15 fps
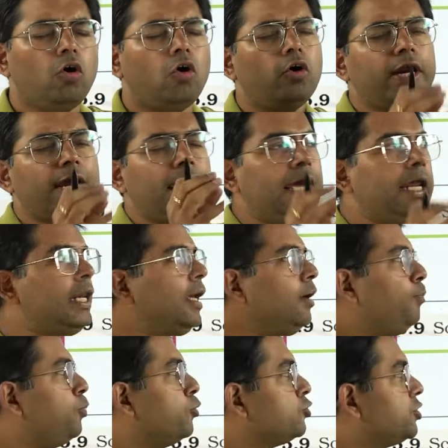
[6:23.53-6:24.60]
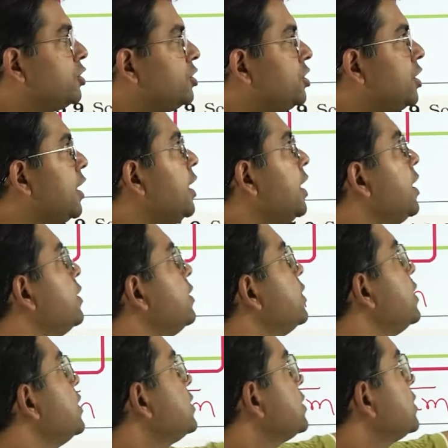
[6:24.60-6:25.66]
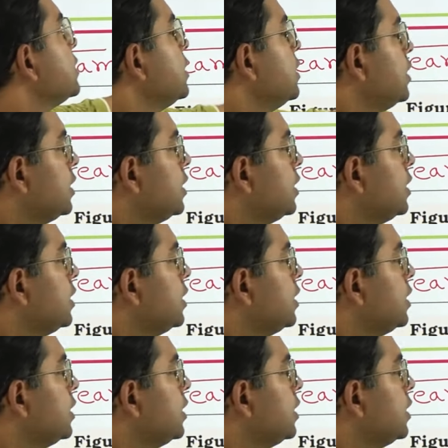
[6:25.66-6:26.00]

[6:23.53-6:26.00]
or any position in this